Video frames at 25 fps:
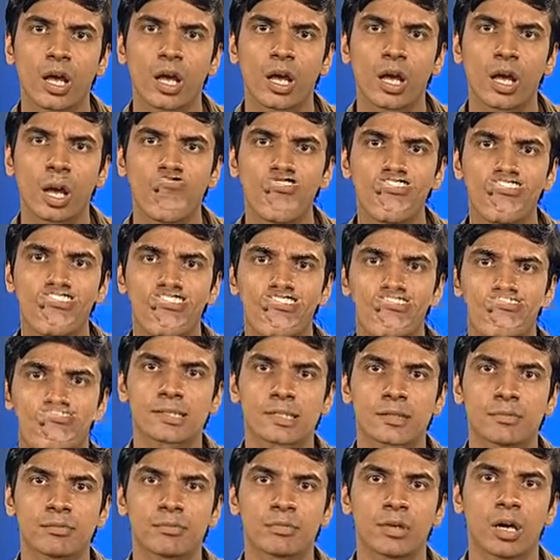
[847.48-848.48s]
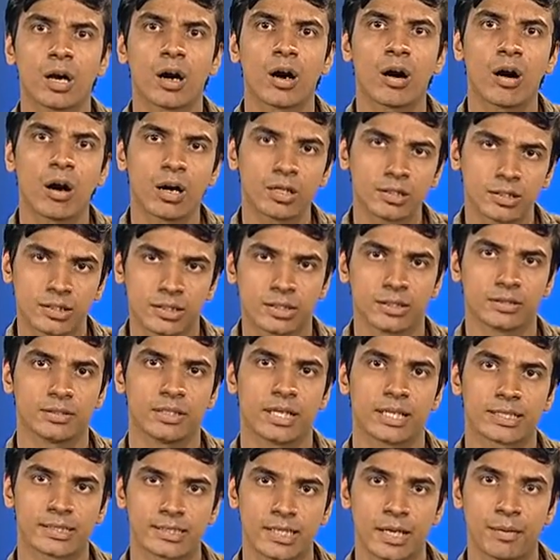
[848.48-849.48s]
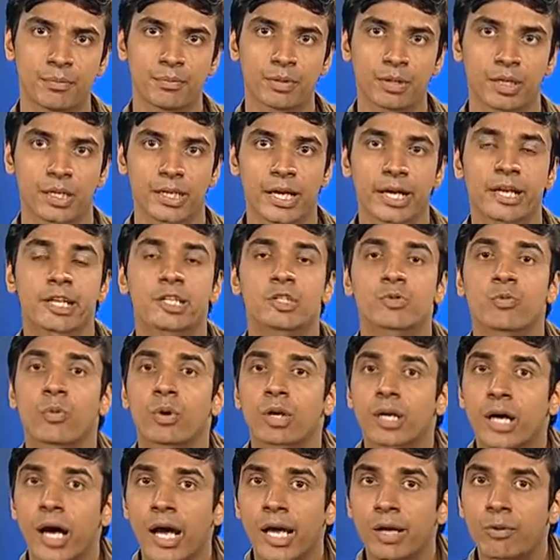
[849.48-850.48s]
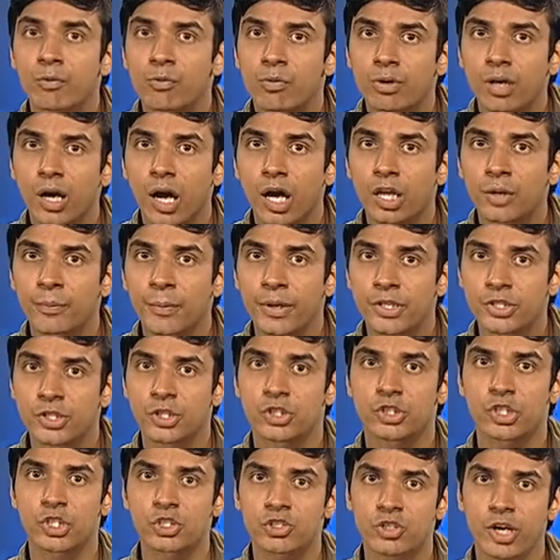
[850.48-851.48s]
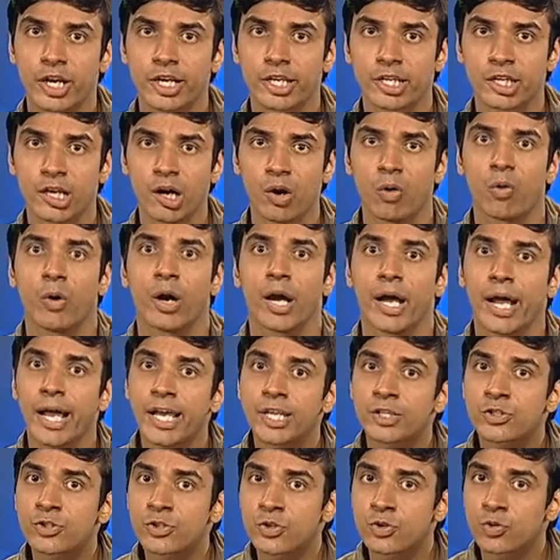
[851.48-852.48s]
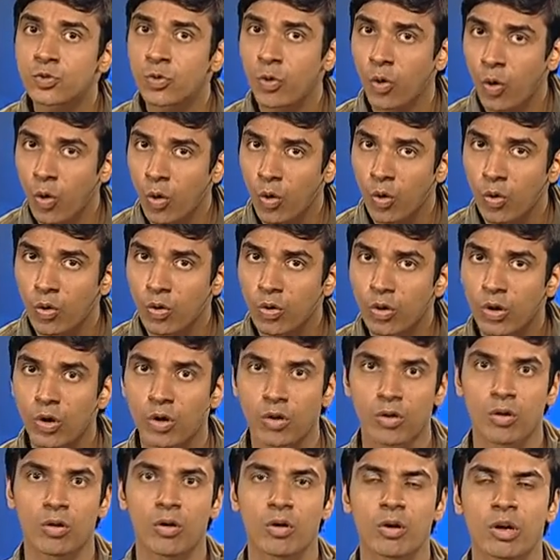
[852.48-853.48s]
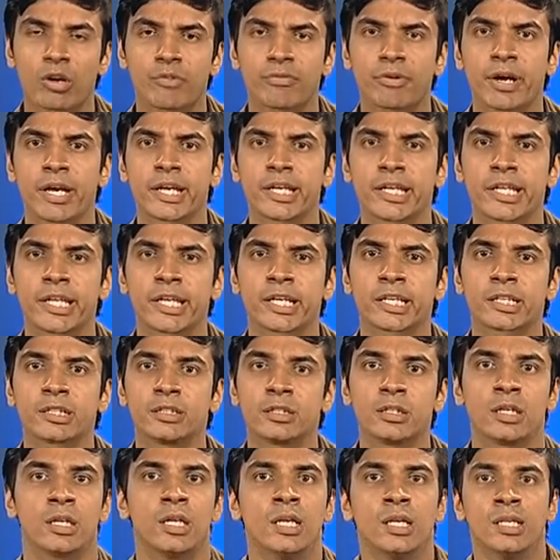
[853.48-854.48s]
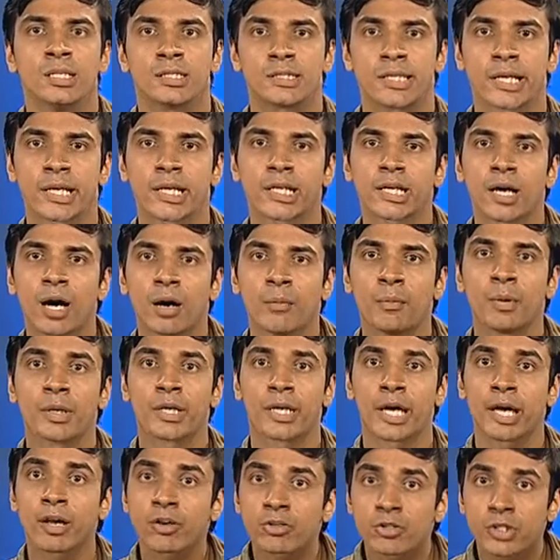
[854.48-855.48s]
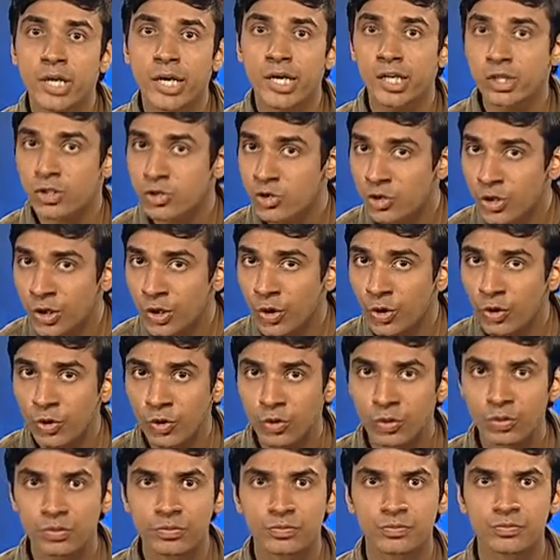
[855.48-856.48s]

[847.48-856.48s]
If I take some other example, that is what I mentioned just right now, H2O, or if I take say carbon dioxide, CO2,